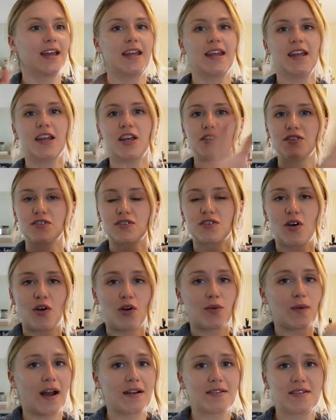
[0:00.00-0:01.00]
He can just
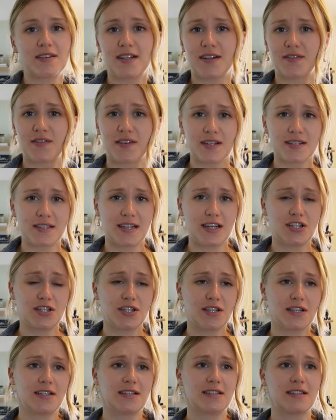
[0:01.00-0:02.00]
go around to the different
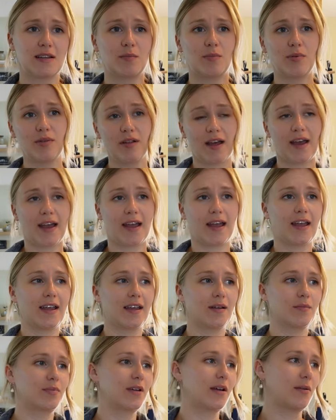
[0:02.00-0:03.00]
stations and
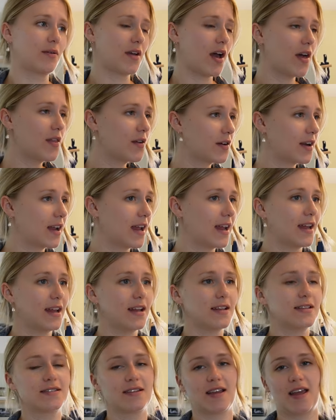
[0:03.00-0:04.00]
play and play with other
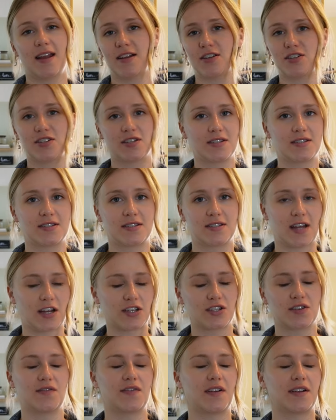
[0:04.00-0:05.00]
kids and it's just
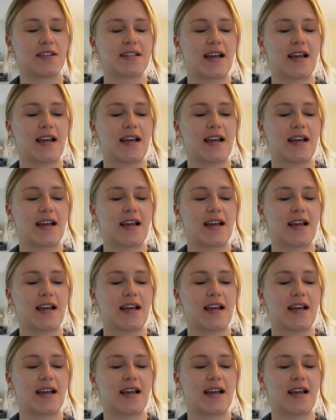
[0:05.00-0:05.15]
such a fun